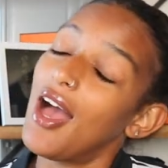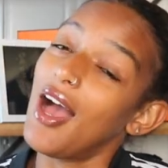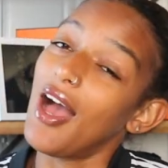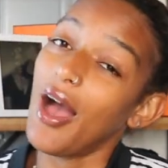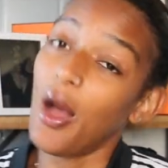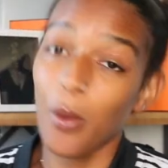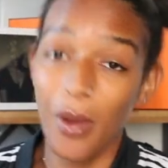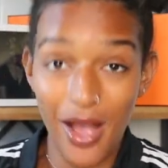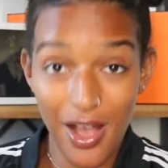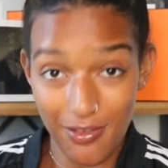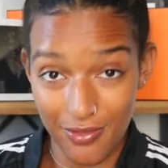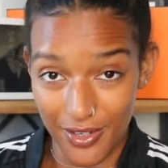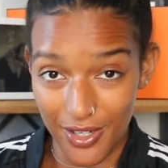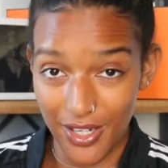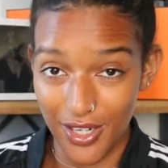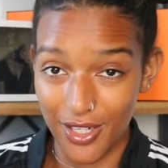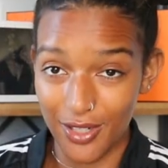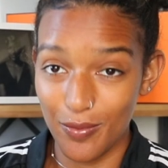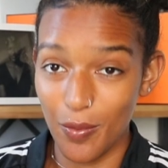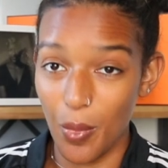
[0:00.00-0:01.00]

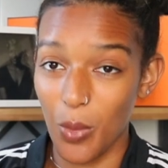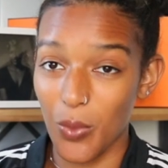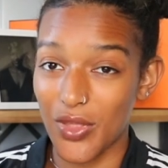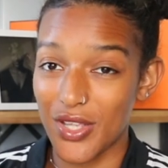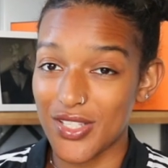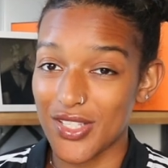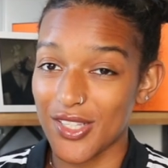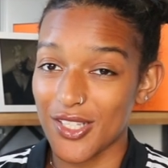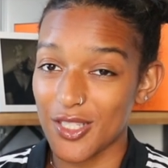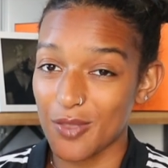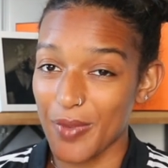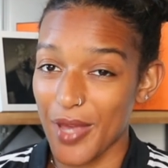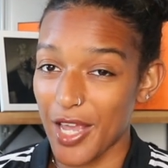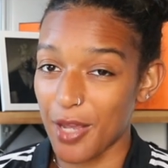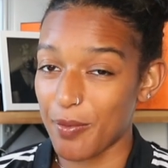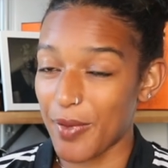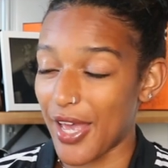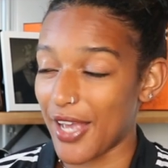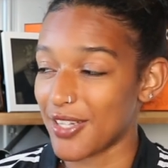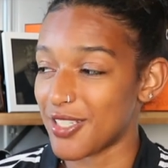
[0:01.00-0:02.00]
However, when they sent this
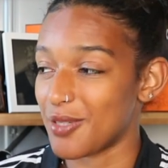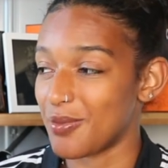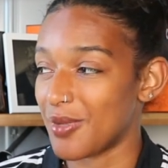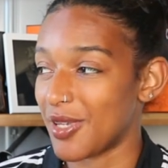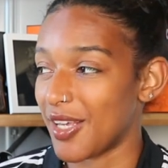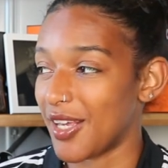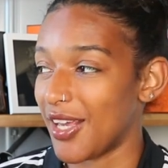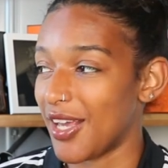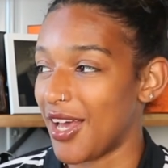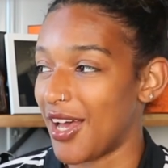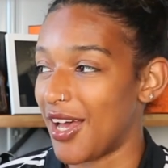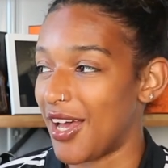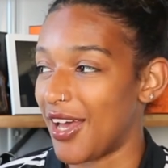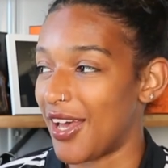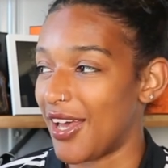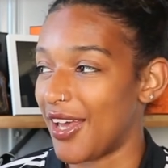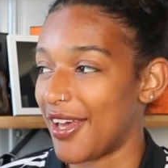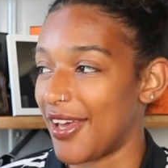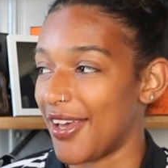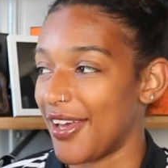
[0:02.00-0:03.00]
bag back to me,
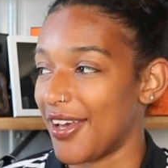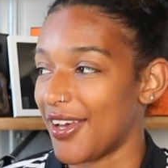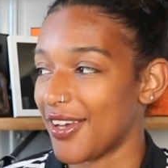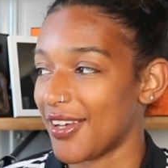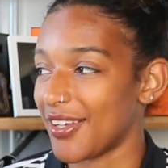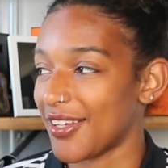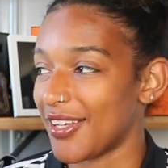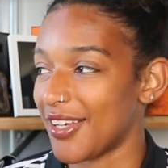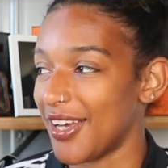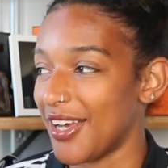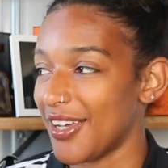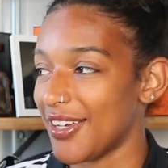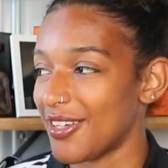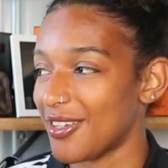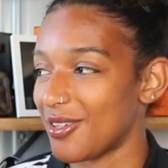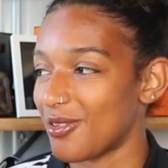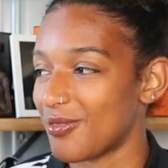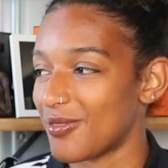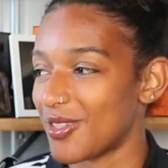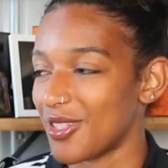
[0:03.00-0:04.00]
I kind
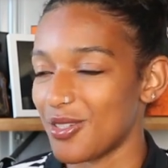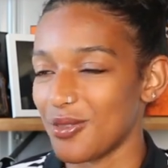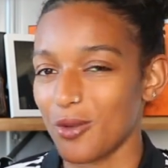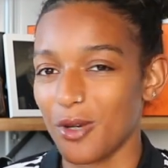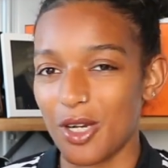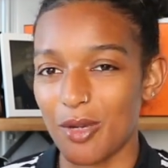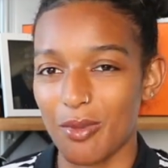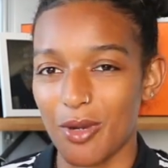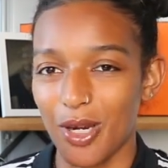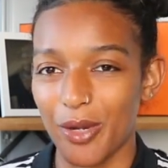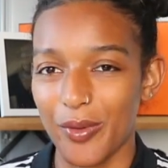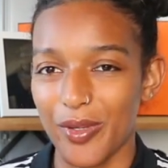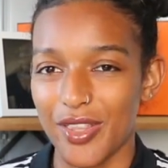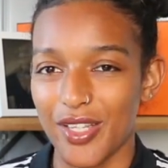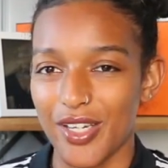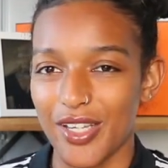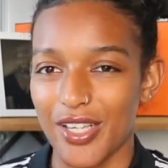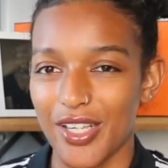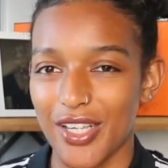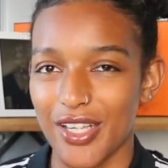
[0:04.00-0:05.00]
of didn't want to part with
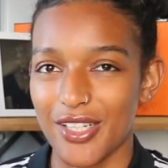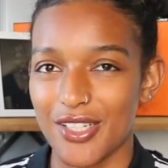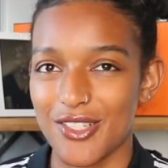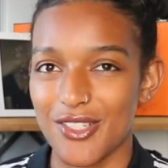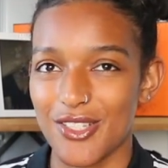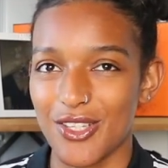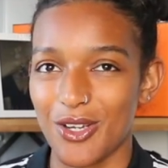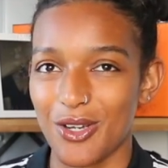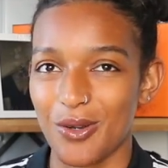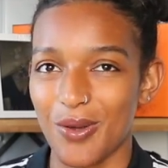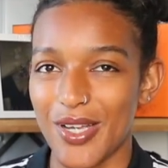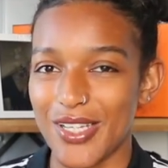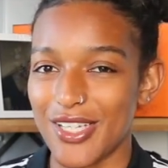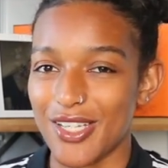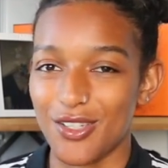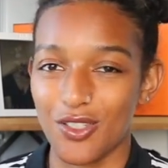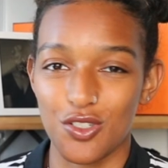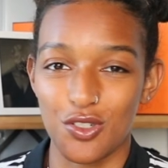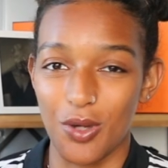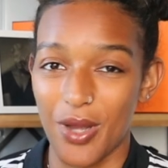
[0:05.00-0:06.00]
it again, so I
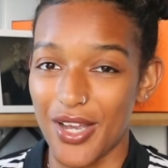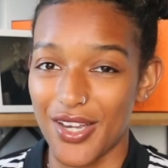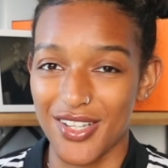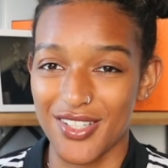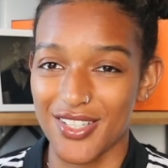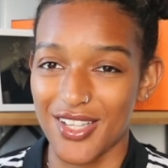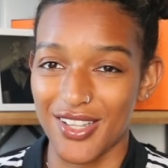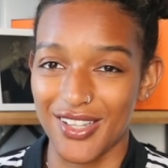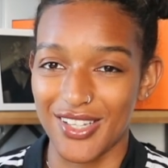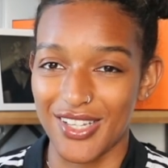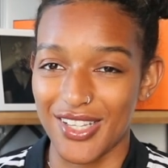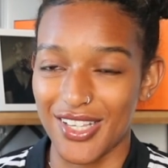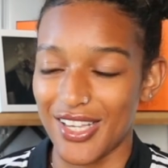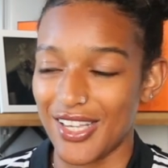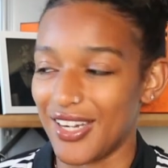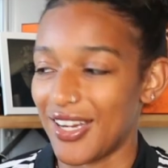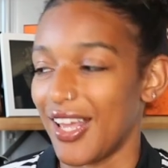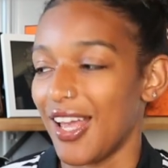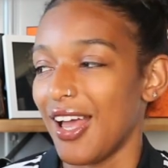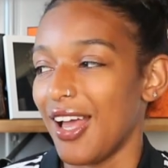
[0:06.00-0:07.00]
didn't try to sell it
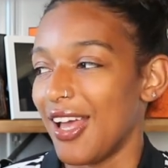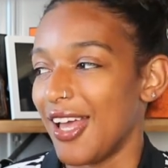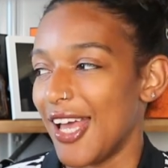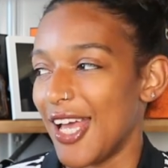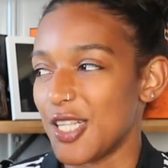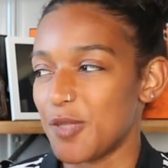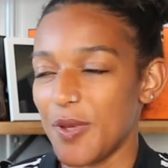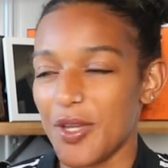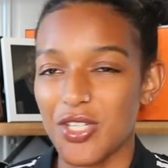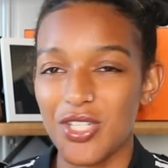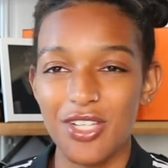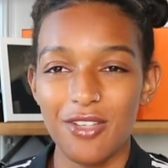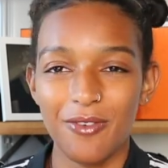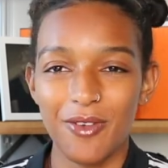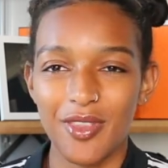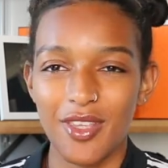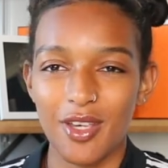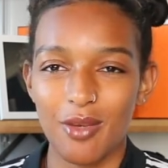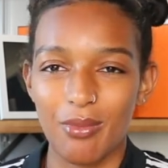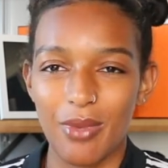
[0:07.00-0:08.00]
again, especially
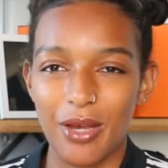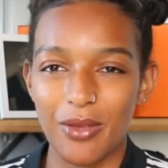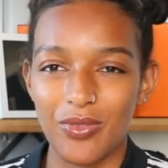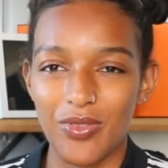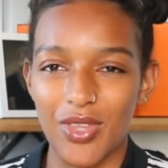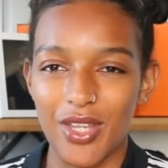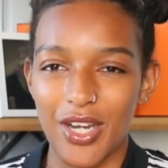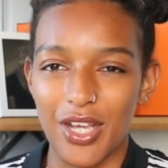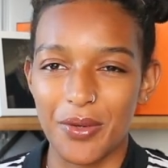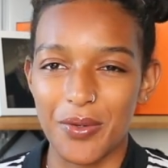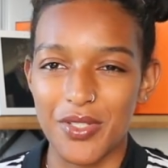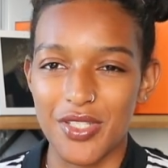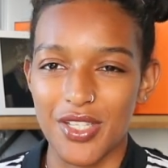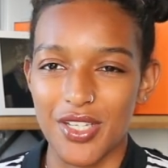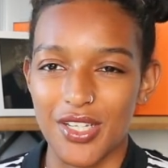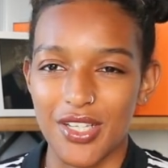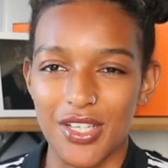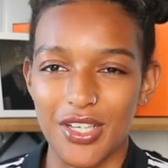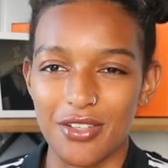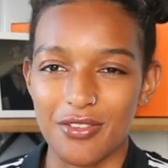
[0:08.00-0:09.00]
for the amount that I was
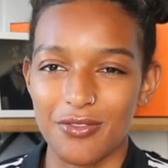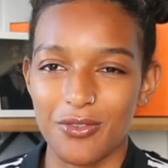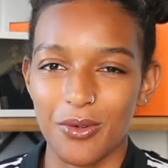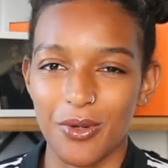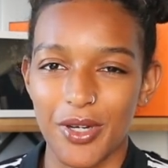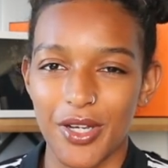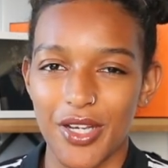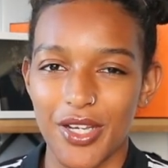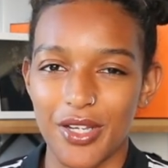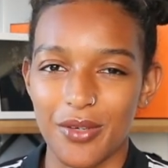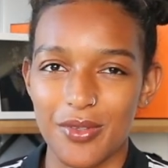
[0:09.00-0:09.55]
going to get for it.